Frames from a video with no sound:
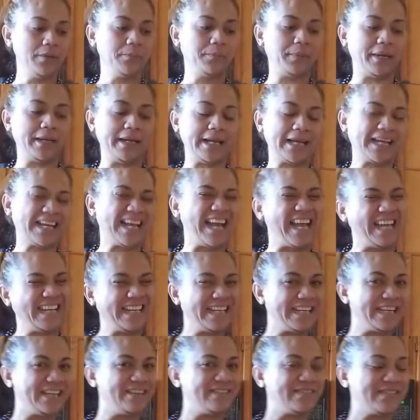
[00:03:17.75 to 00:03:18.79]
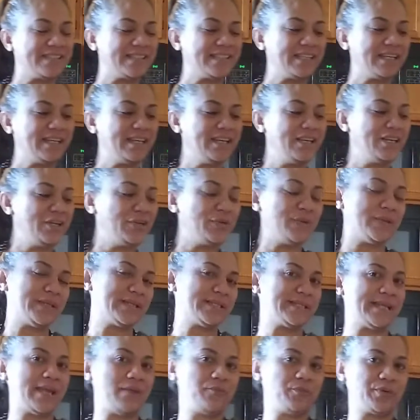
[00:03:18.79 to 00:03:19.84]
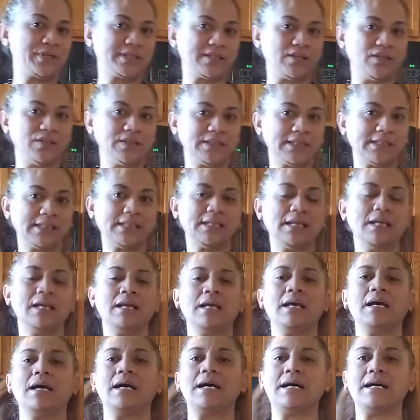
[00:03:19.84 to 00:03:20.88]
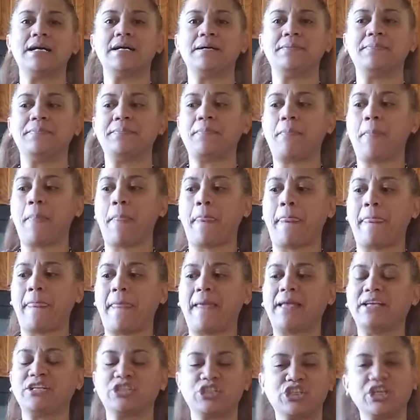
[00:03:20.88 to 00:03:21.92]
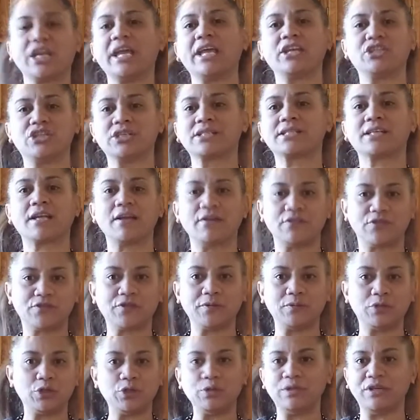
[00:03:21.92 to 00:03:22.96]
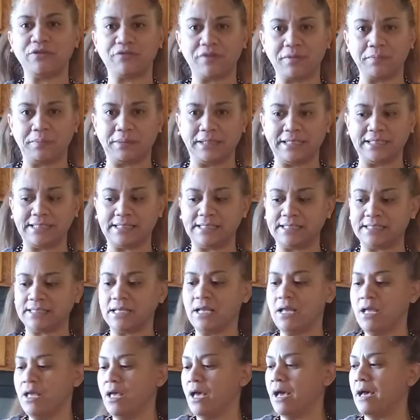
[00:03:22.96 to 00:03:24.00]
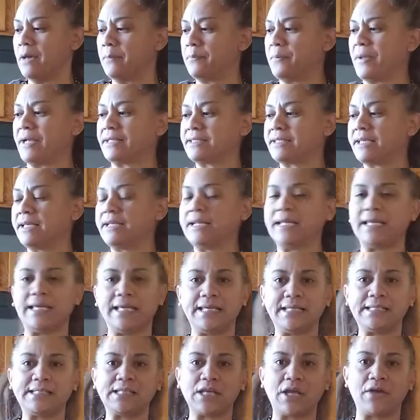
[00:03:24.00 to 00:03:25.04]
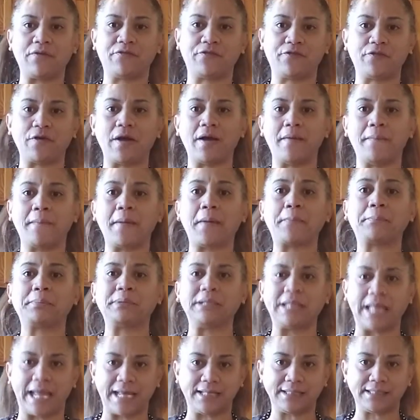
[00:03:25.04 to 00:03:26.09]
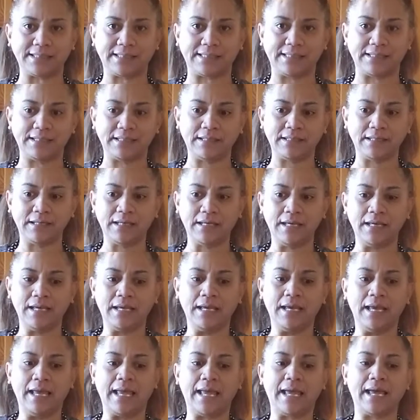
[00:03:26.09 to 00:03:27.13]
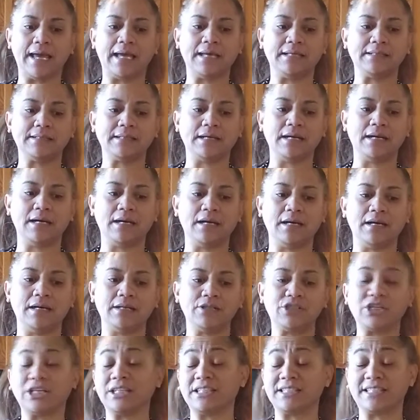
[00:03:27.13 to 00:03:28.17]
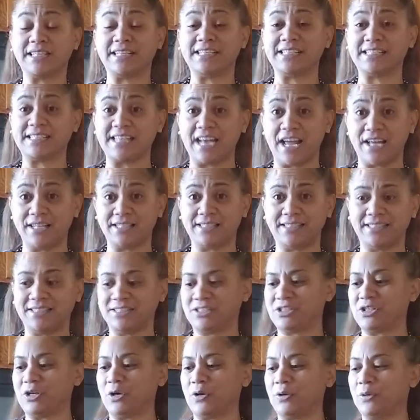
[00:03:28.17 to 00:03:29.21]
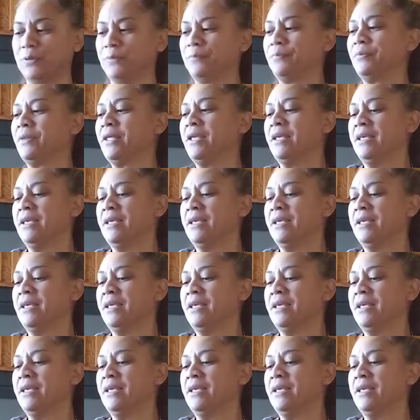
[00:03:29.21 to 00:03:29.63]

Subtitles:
But it kind of gives you the same result. It just comes from 2 different places. Pectin is from plant and gelatin is not. So